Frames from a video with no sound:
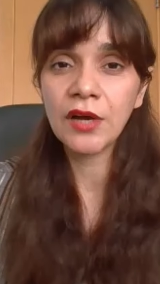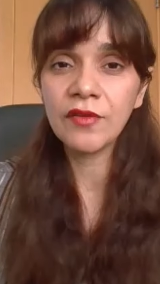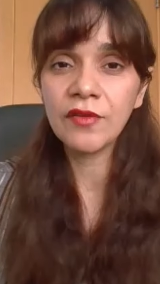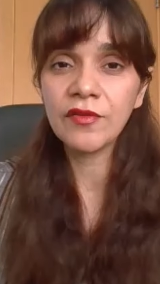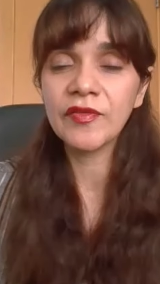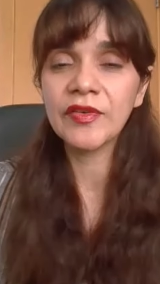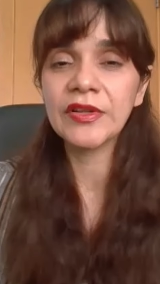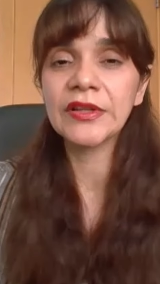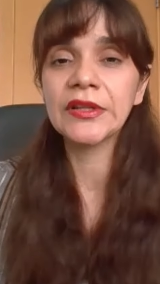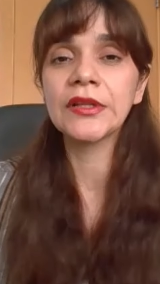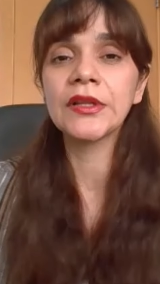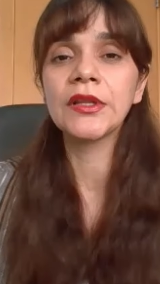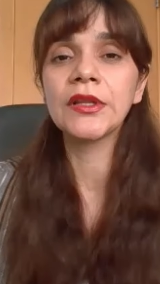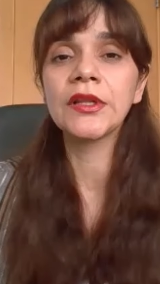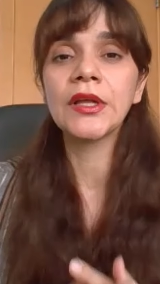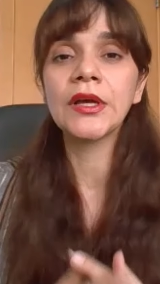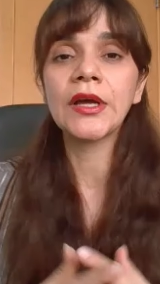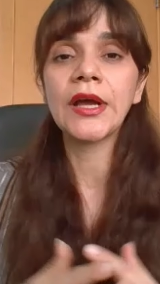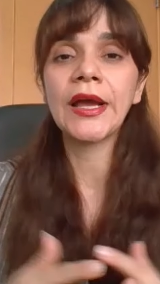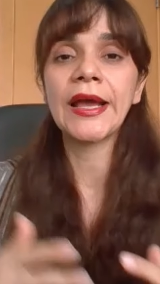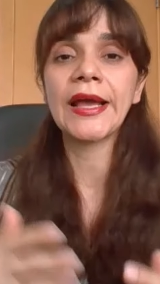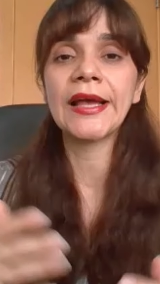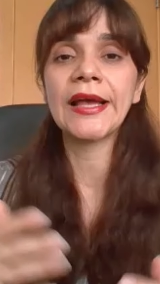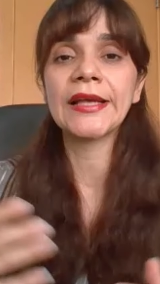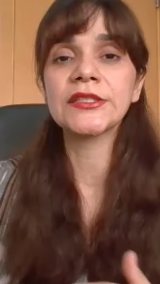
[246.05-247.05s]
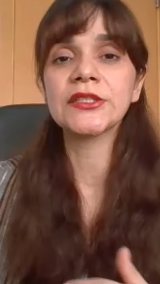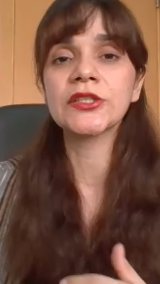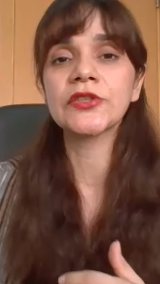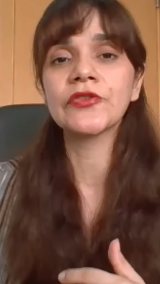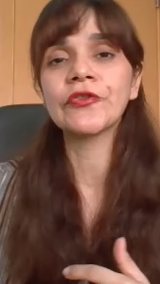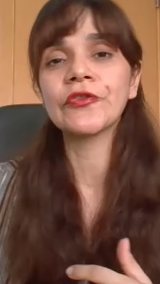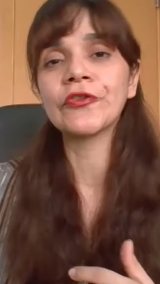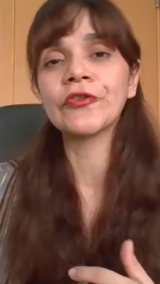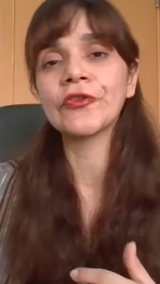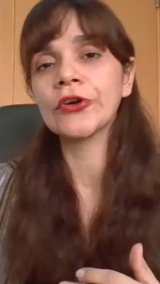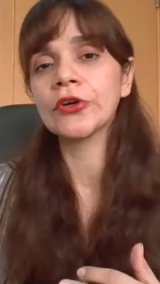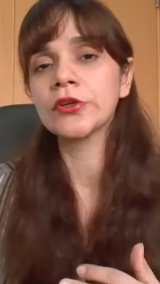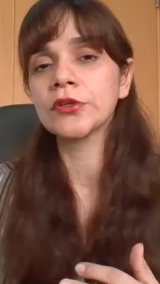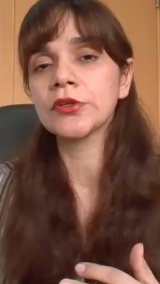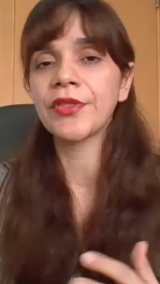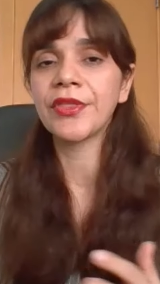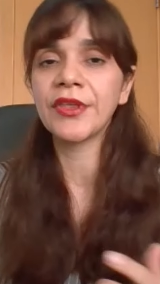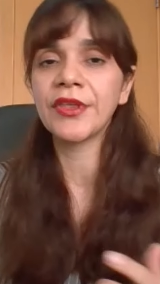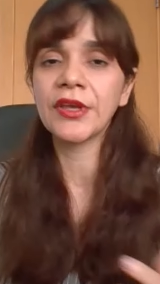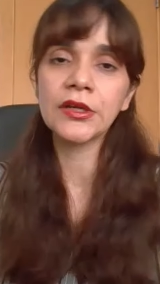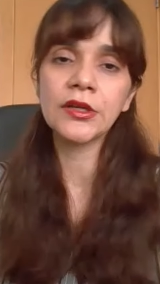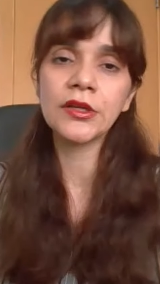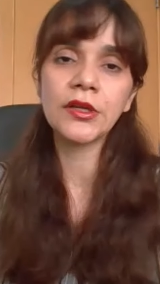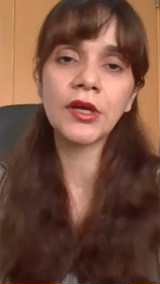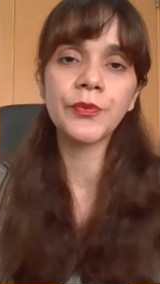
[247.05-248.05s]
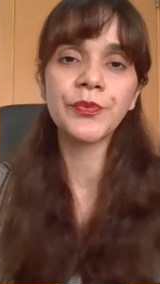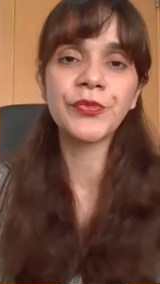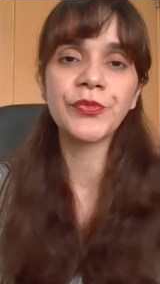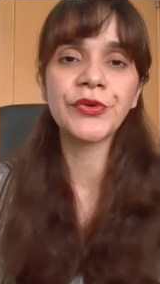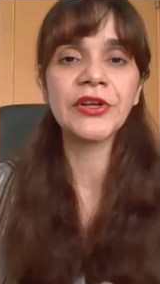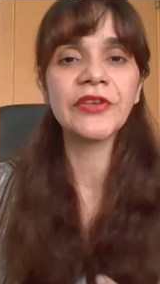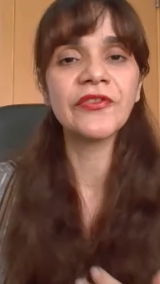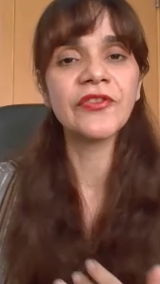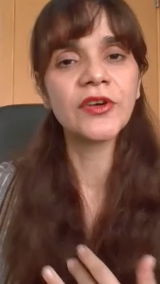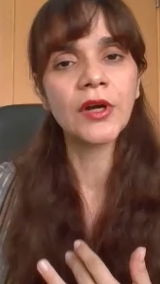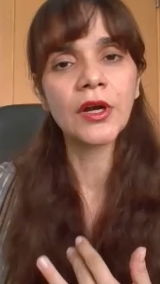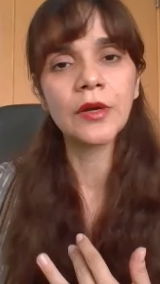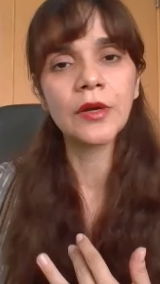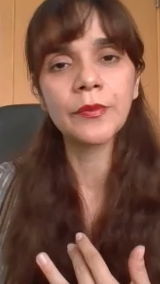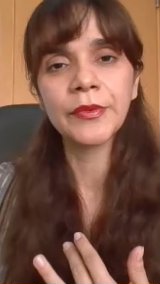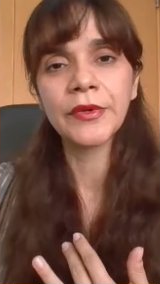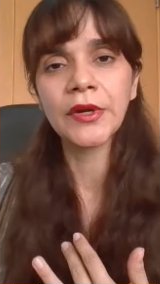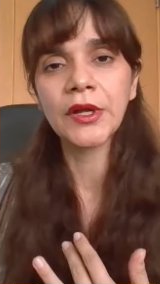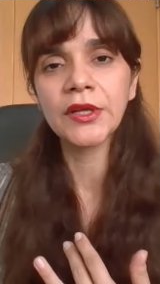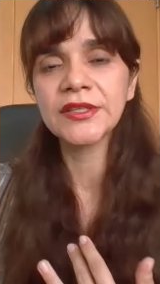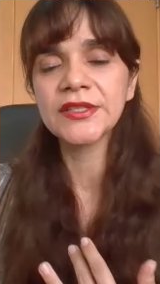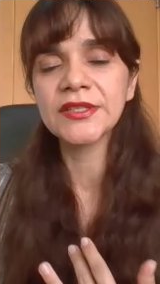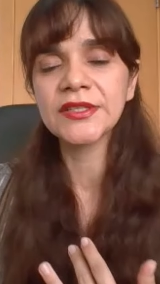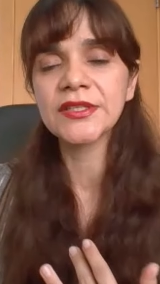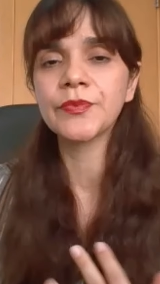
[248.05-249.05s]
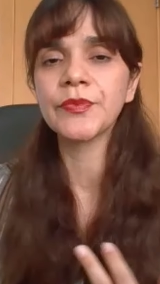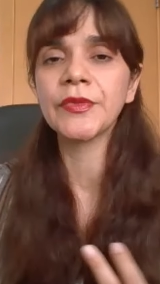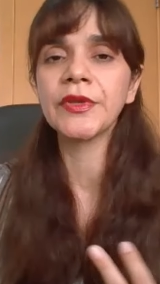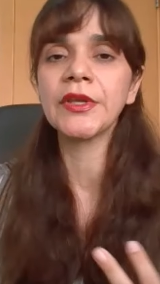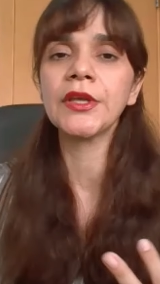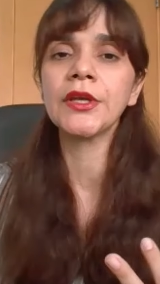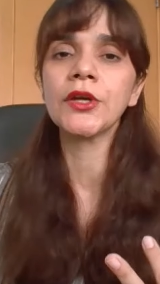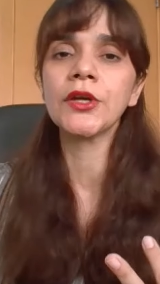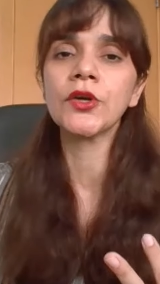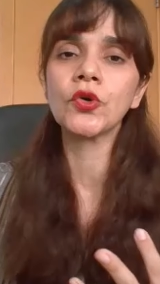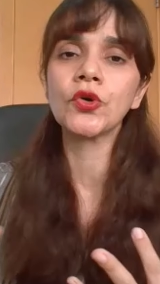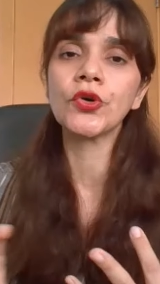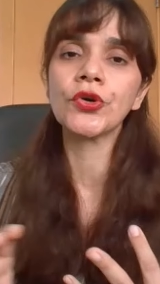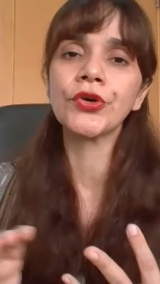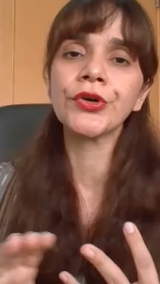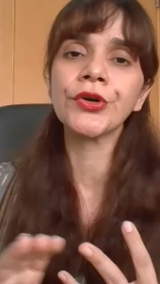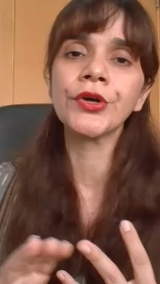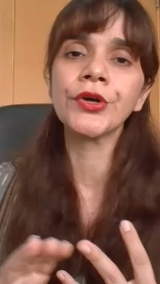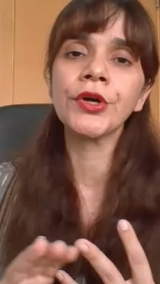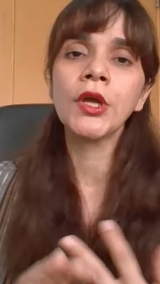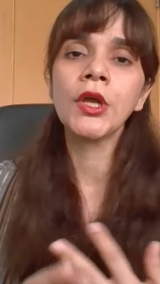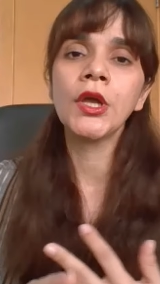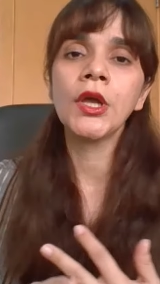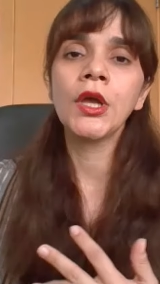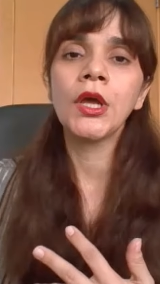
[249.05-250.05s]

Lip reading: we will ask for things like peripheral blood smear or